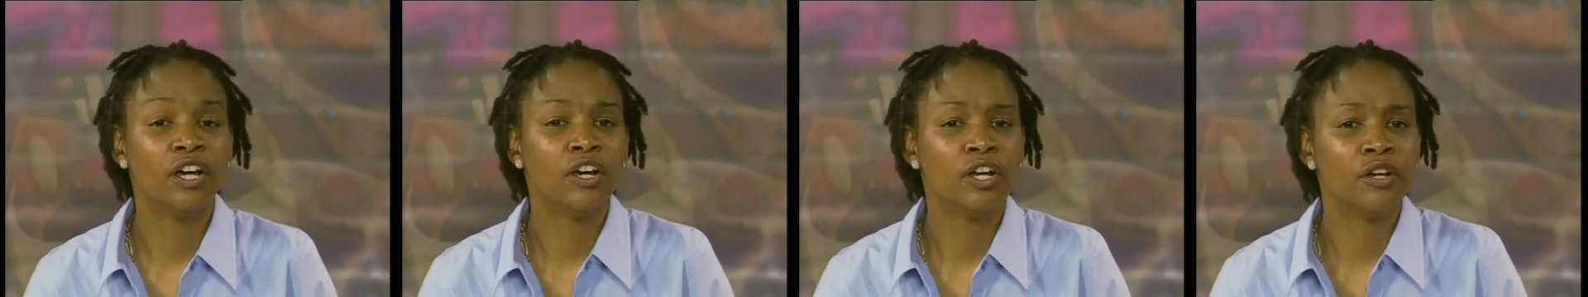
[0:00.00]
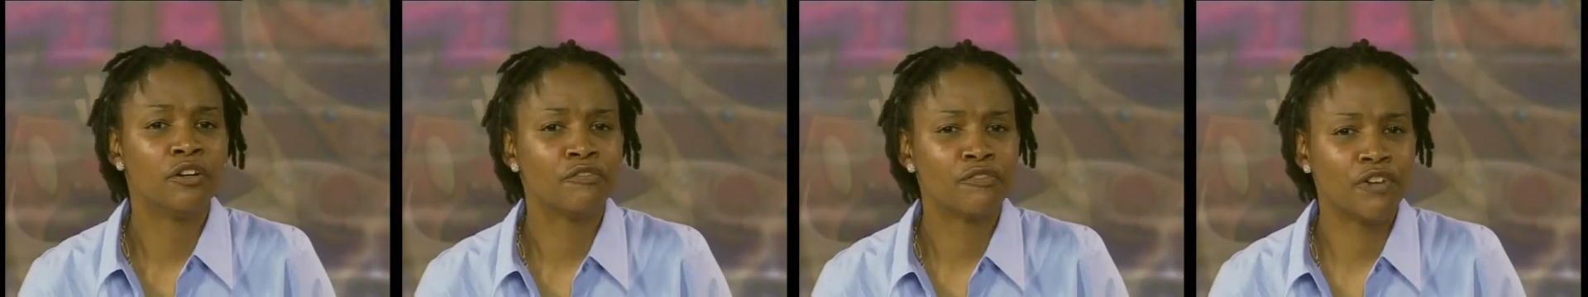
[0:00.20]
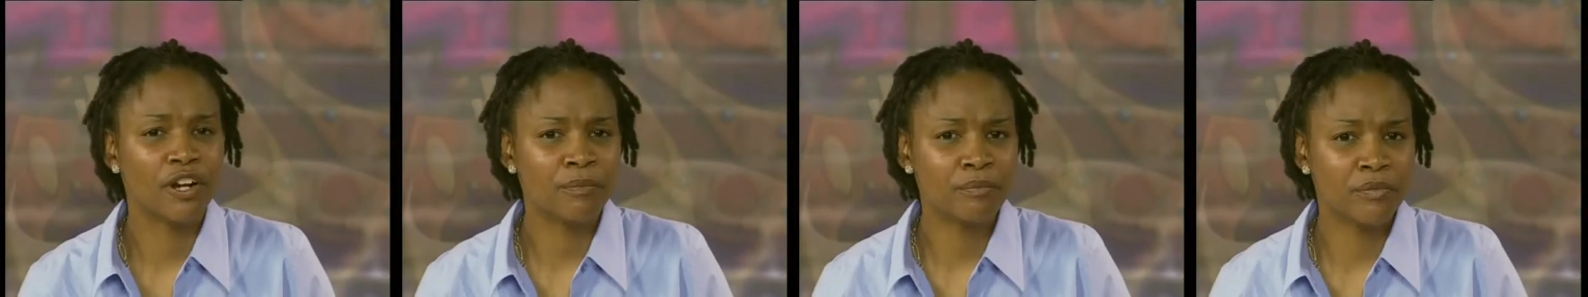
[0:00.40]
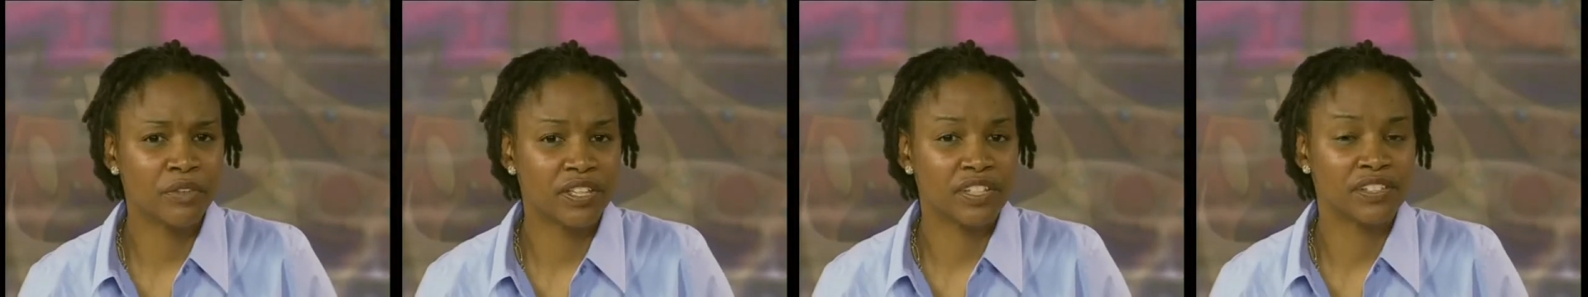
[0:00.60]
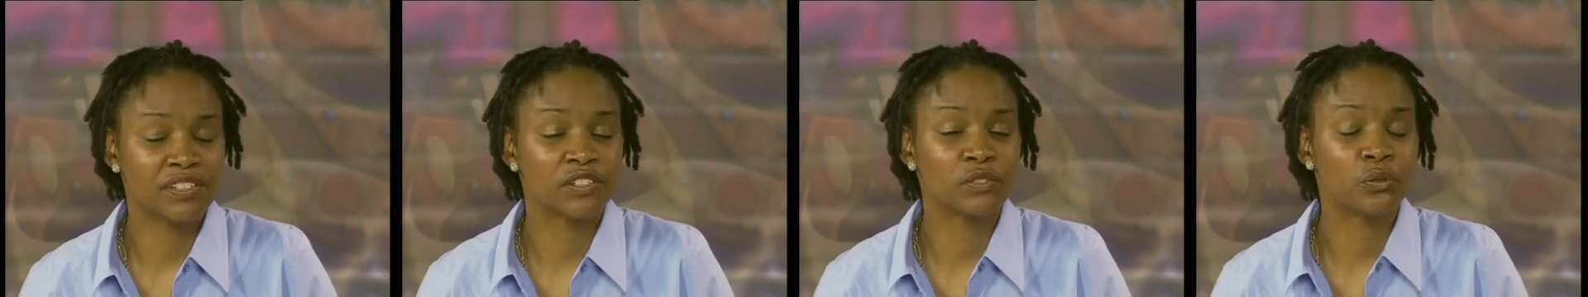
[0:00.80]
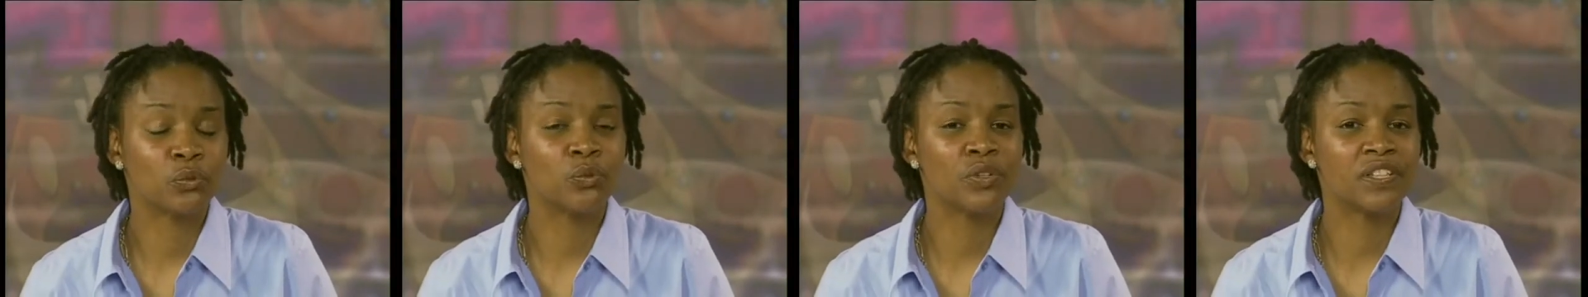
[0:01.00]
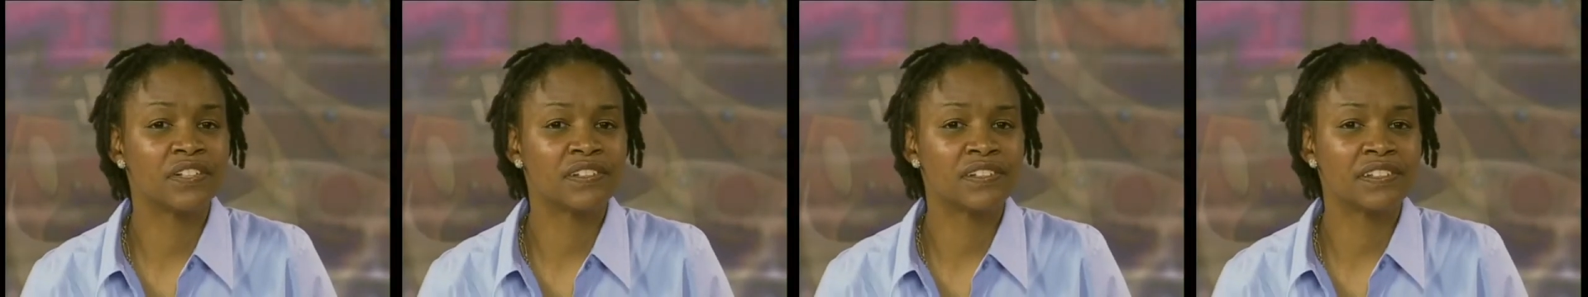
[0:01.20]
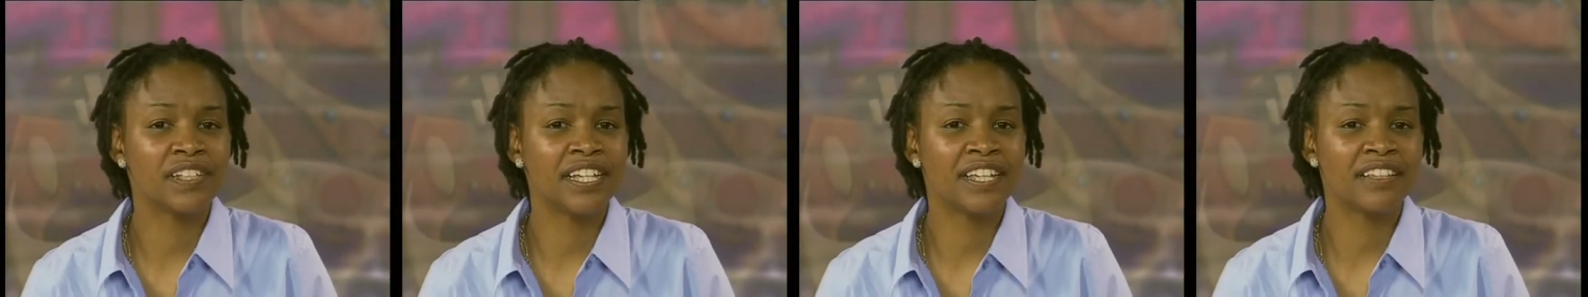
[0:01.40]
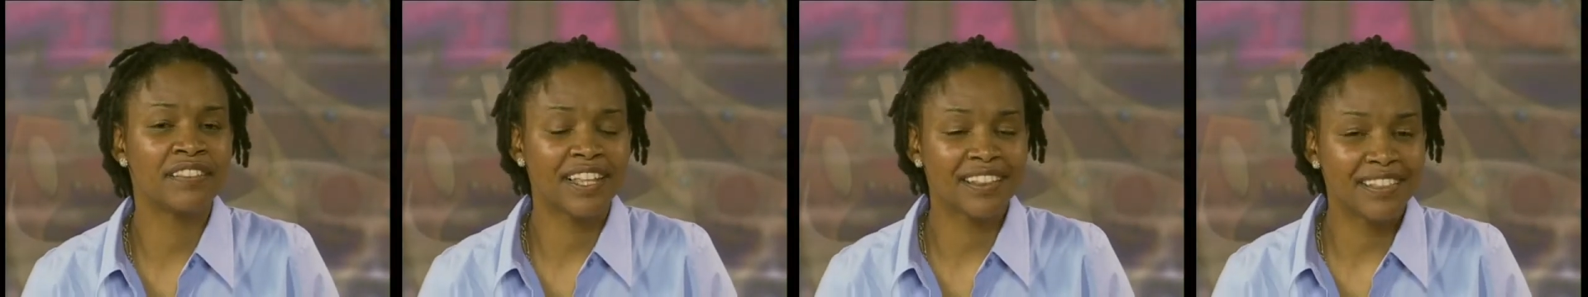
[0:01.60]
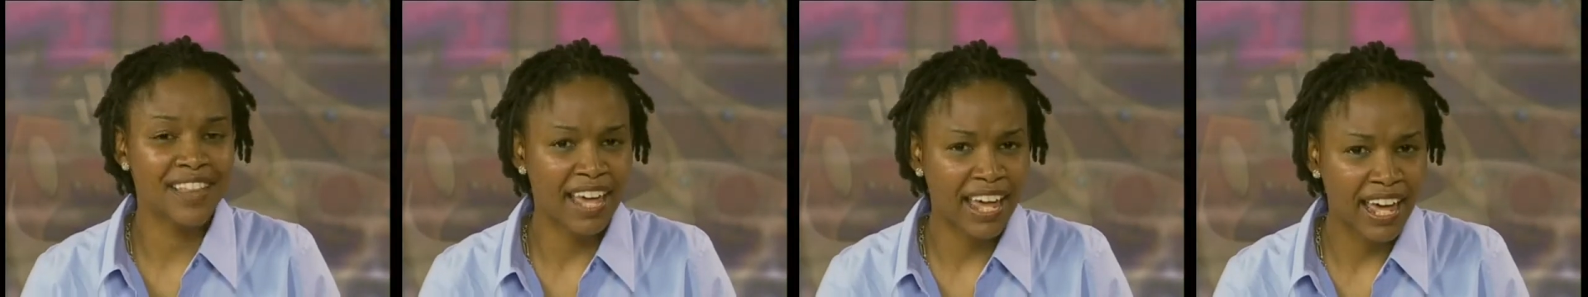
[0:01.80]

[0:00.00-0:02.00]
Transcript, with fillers: From this, we see that the